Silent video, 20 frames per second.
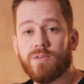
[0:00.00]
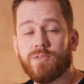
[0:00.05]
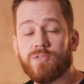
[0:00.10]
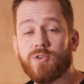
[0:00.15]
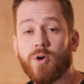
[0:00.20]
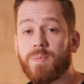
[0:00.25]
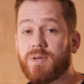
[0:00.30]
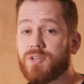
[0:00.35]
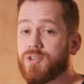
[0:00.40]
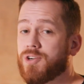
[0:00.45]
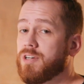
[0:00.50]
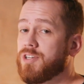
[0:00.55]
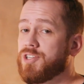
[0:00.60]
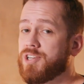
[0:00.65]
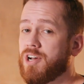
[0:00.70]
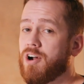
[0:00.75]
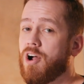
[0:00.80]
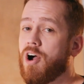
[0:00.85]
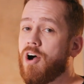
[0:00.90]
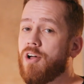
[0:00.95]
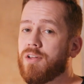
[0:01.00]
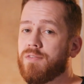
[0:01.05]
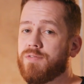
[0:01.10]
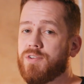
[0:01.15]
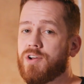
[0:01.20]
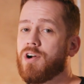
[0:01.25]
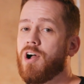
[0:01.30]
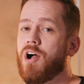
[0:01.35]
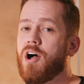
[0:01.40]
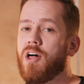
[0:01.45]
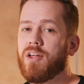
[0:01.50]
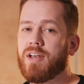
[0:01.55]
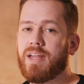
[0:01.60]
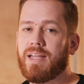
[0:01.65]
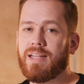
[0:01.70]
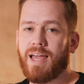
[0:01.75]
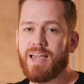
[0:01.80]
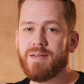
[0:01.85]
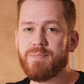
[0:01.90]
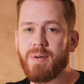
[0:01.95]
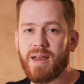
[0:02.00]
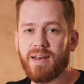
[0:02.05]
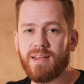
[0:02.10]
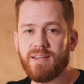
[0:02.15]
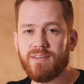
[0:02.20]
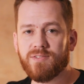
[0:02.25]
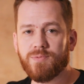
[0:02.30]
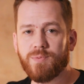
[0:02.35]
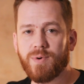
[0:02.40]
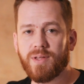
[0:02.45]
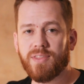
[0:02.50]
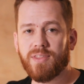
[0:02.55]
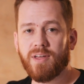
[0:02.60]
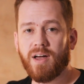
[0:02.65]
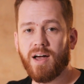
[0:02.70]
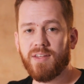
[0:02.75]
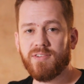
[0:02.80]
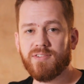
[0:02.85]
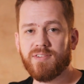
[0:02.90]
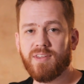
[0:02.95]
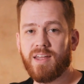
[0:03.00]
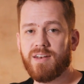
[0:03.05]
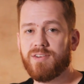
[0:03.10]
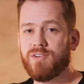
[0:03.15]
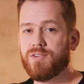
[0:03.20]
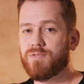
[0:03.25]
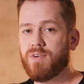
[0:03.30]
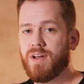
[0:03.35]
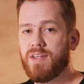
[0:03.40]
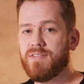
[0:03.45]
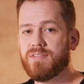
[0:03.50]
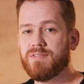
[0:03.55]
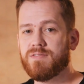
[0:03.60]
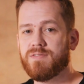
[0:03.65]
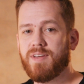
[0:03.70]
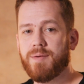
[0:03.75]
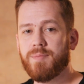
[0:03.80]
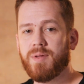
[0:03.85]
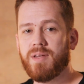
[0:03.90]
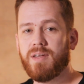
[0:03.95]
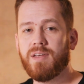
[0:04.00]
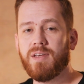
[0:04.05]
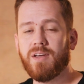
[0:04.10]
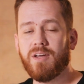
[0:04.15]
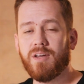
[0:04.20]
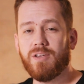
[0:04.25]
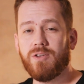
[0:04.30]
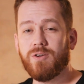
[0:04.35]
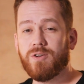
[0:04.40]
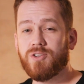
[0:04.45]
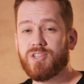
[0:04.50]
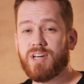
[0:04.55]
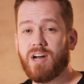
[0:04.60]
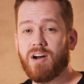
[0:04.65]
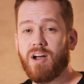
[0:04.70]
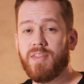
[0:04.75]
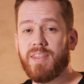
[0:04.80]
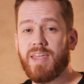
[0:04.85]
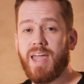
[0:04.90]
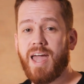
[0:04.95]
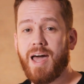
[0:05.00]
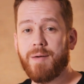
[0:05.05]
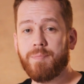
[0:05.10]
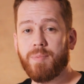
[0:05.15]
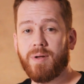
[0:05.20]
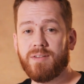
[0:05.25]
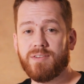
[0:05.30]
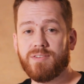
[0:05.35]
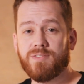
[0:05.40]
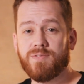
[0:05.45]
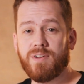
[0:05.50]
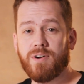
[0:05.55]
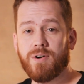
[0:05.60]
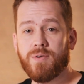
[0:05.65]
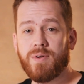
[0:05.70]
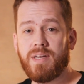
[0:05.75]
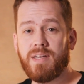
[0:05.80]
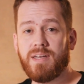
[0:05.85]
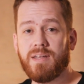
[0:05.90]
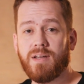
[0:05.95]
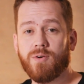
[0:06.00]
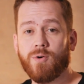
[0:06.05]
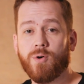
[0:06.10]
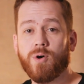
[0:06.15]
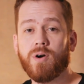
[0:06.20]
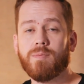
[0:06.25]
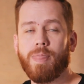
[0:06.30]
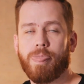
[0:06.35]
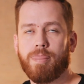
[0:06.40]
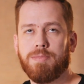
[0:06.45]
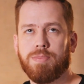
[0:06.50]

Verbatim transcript: So be sure to share all of your holiday light paintings with us and your friends and family. You can share on the app on Sphero ED or